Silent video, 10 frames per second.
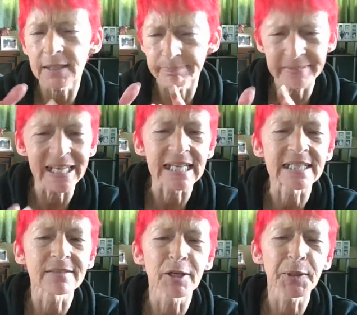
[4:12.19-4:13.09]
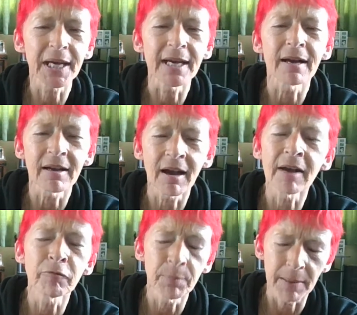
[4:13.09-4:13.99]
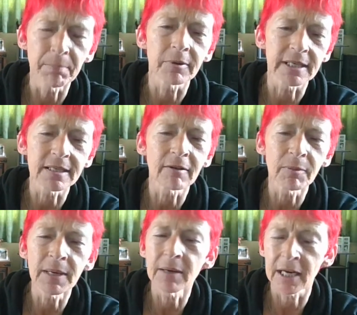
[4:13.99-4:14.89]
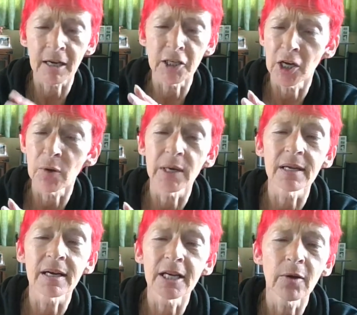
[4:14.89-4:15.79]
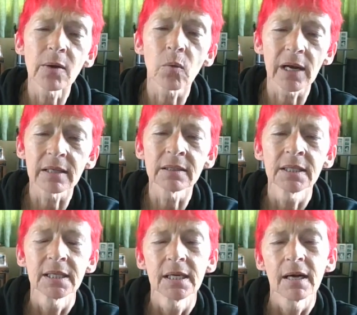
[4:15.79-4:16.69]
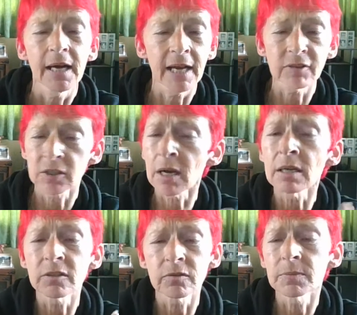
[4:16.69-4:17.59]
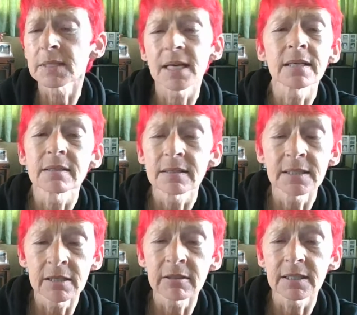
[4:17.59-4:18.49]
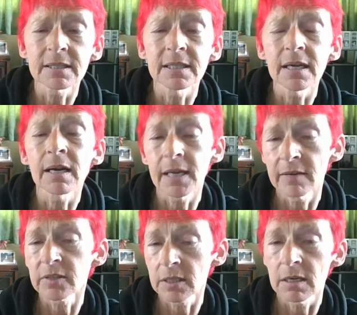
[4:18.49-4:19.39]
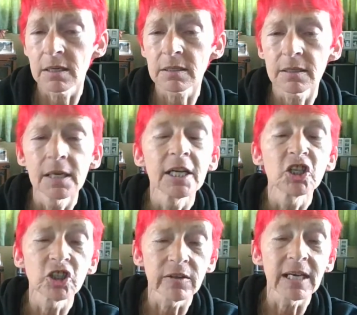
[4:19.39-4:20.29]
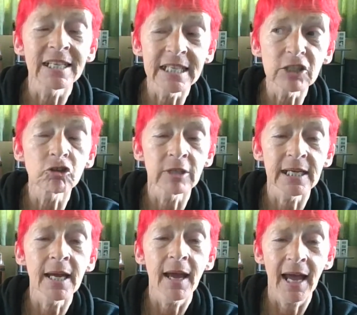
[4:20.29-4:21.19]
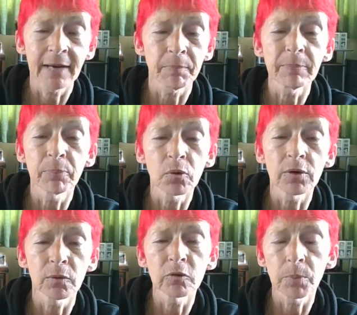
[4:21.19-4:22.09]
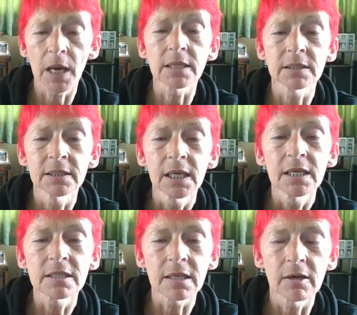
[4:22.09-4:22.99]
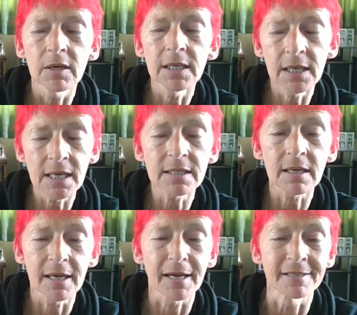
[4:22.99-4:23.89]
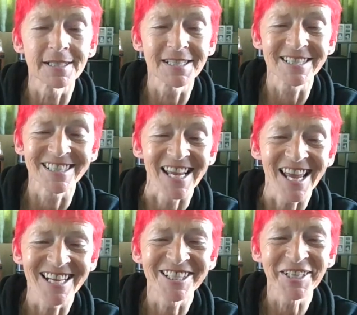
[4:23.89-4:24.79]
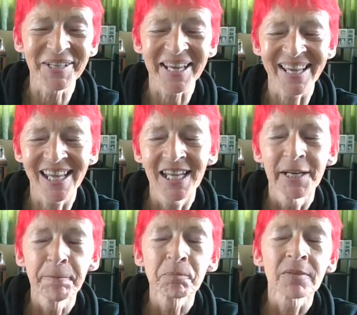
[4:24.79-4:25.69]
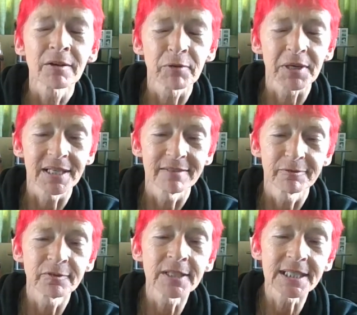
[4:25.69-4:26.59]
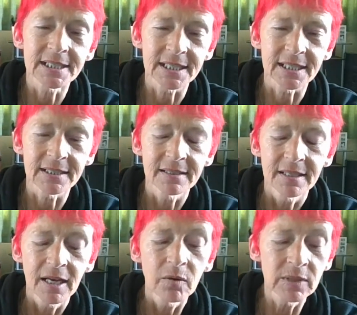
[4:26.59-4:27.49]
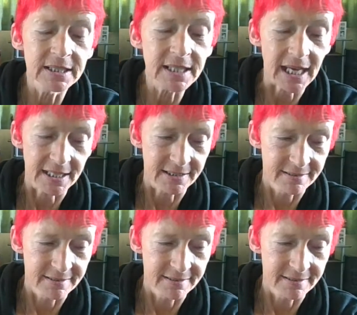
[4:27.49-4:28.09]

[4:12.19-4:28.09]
Yes, okay, I remember it. I remember, and I know it. I know it well. I have scars from Zed. Seriously, I have scars. She literally had me pouring with blood. So, yes, I understand, okay? Right, first thing, with Zed.